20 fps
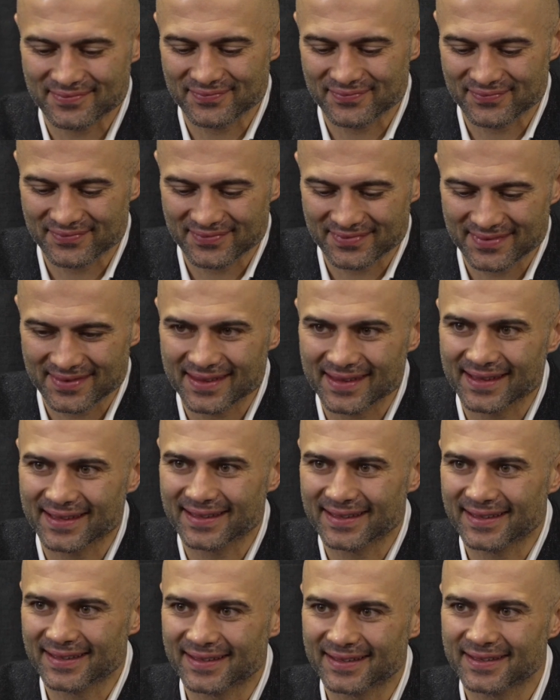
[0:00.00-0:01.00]
How weird was
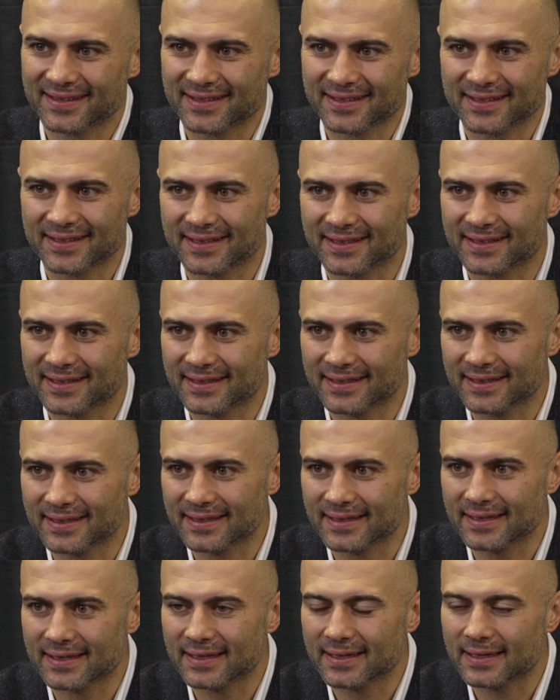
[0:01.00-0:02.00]
this for you, Mark? Just to,
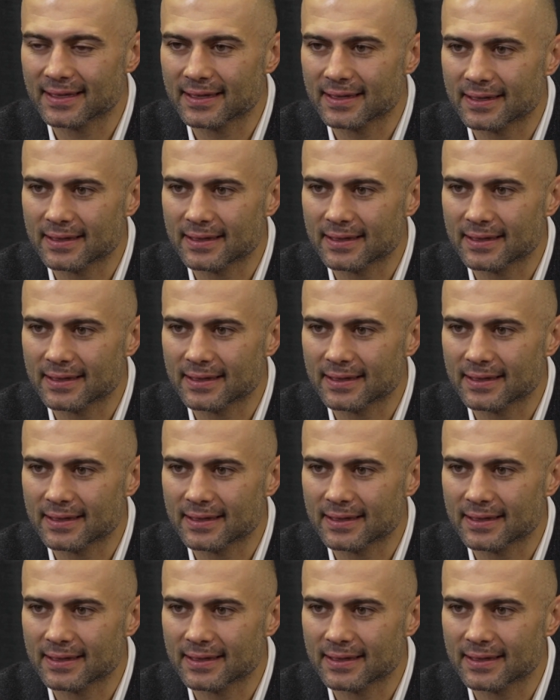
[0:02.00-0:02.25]
I mean,